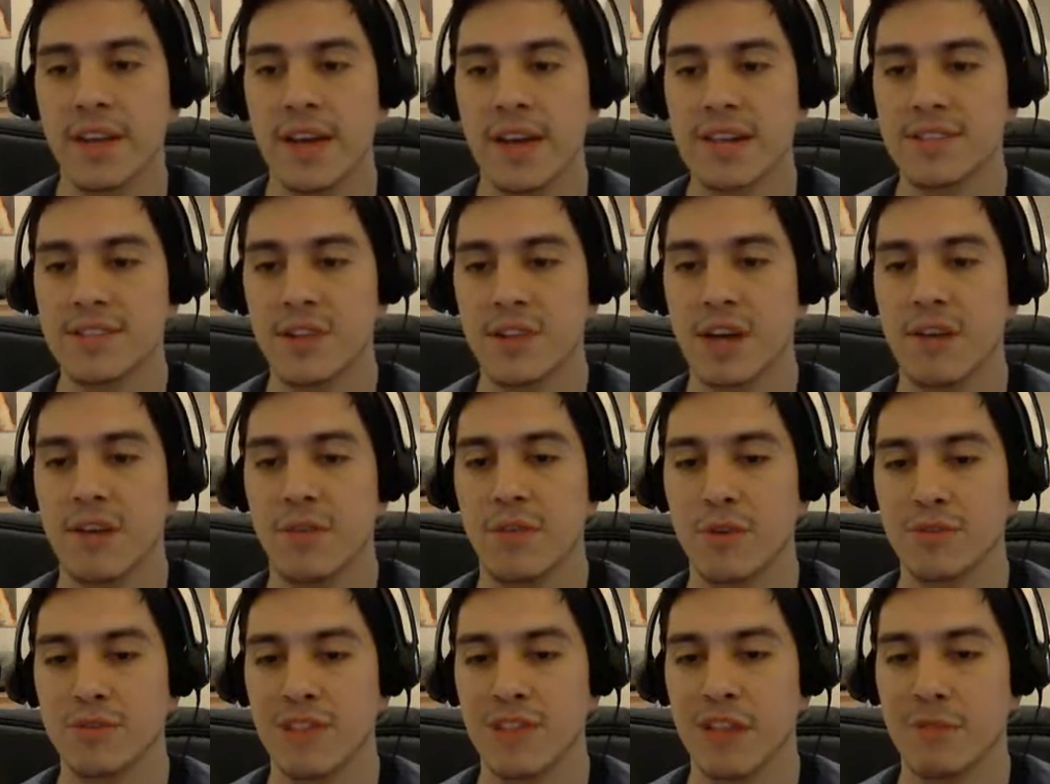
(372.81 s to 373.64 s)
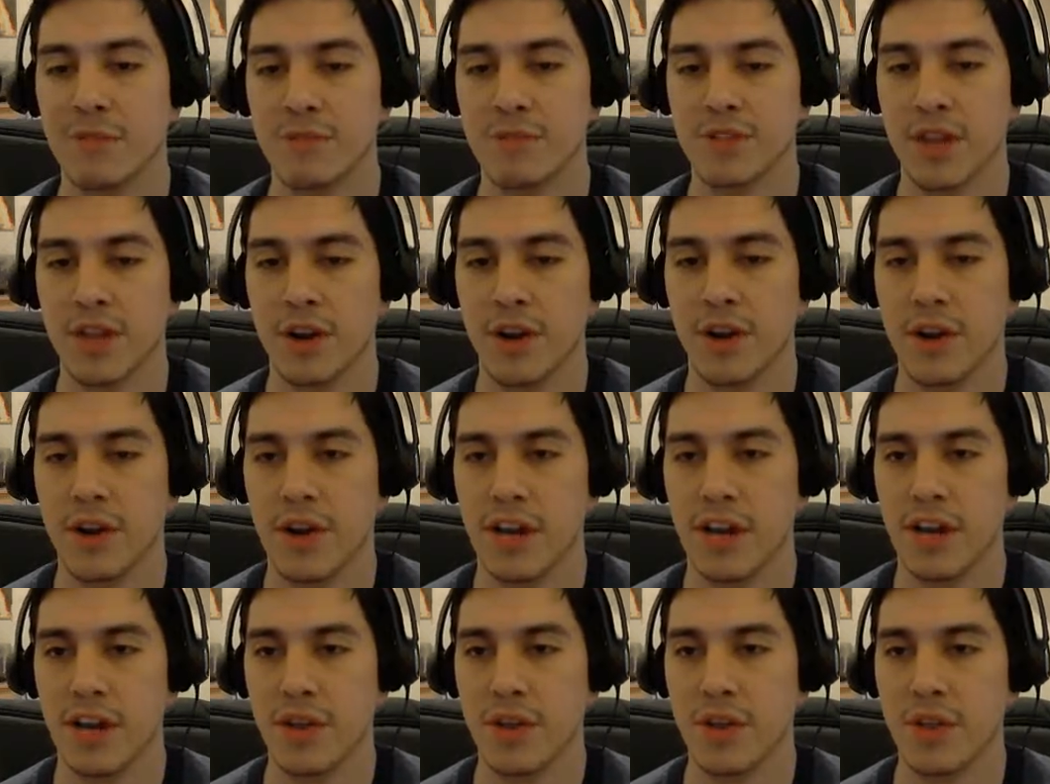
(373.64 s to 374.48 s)
I still have those levels that are
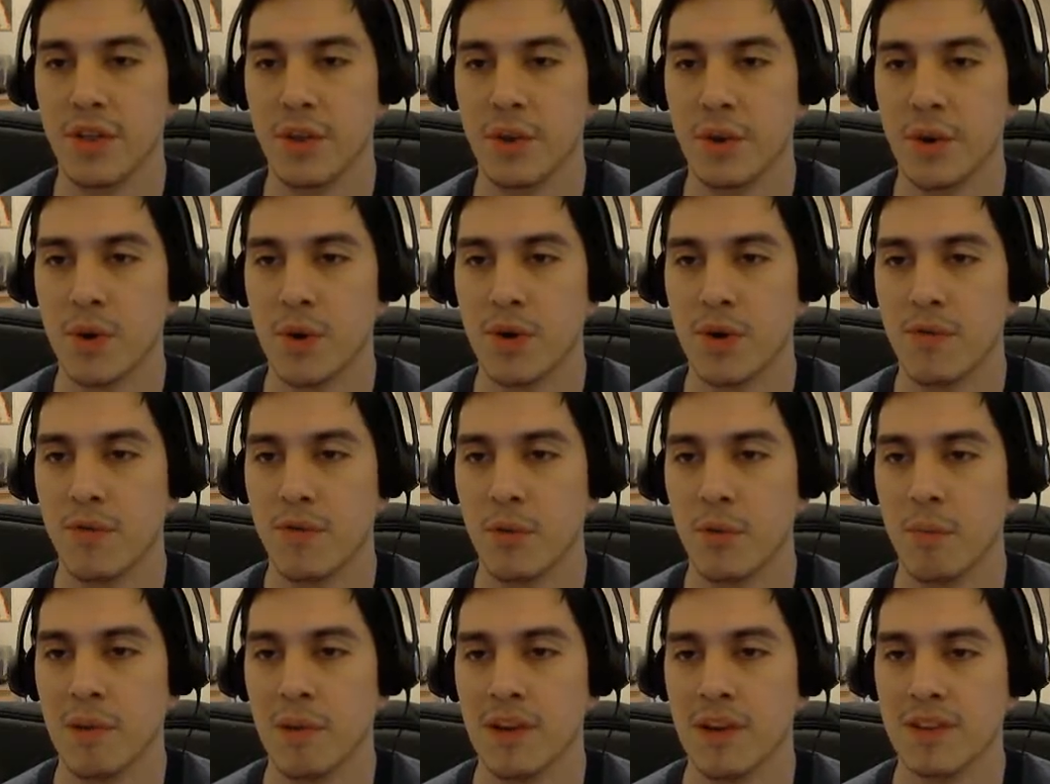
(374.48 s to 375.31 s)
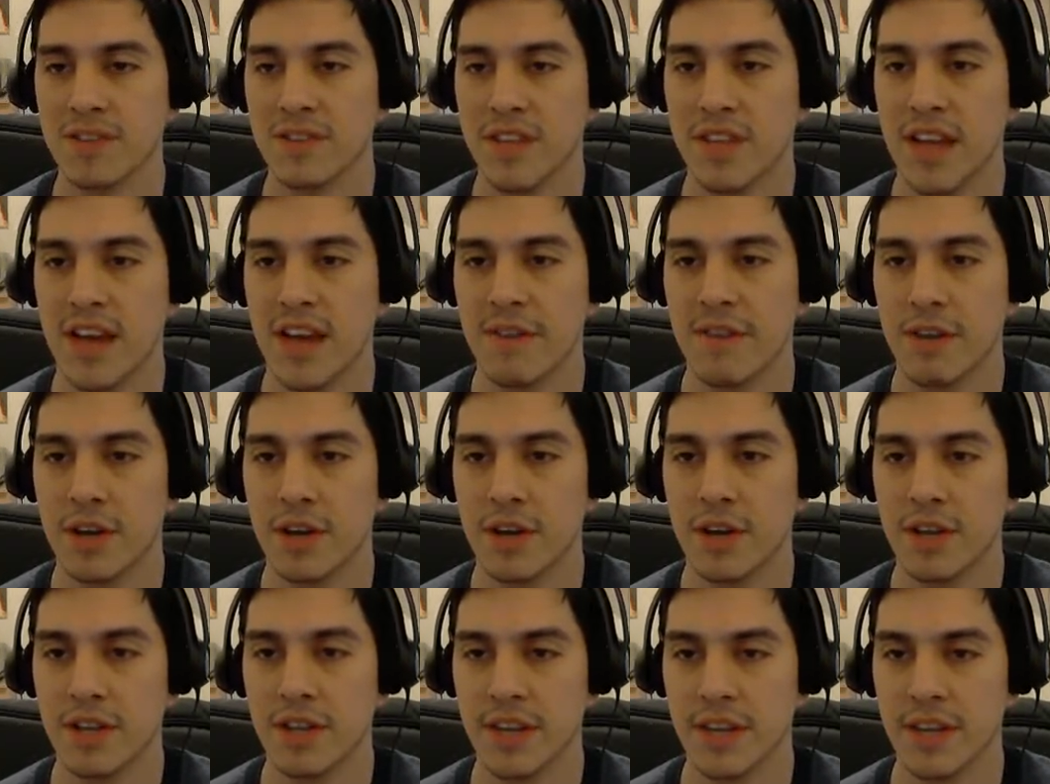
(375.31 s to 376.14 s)
like, you know, that require four players that I haven't
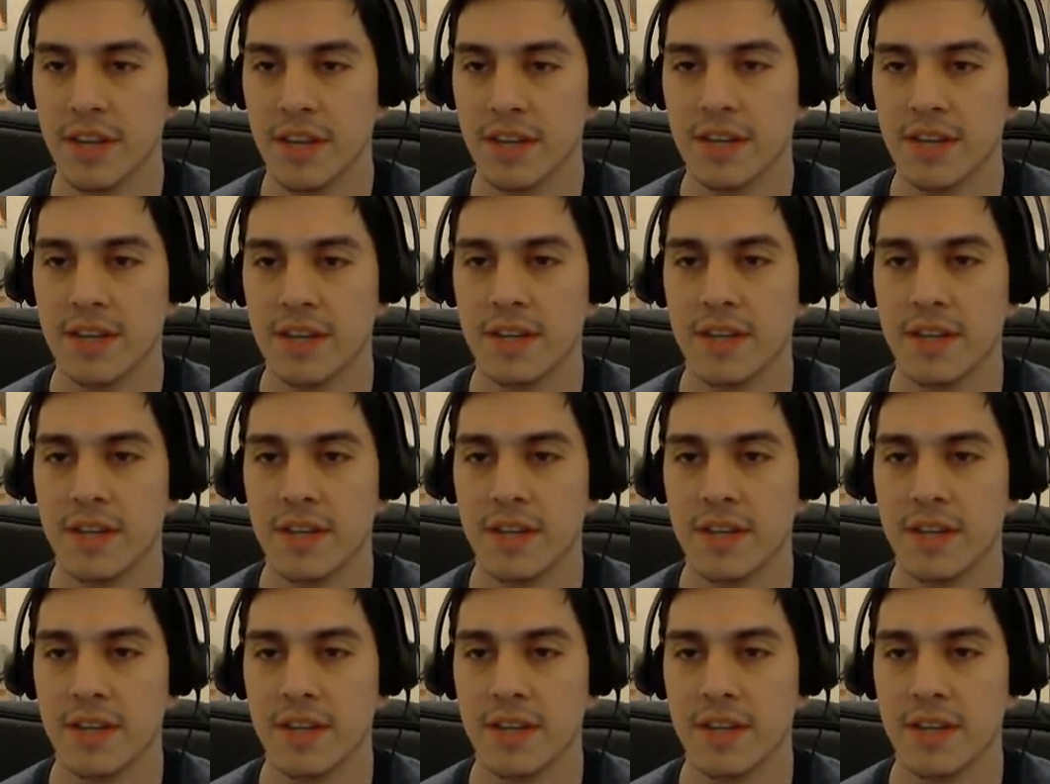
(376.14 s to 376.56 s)
gotten yet.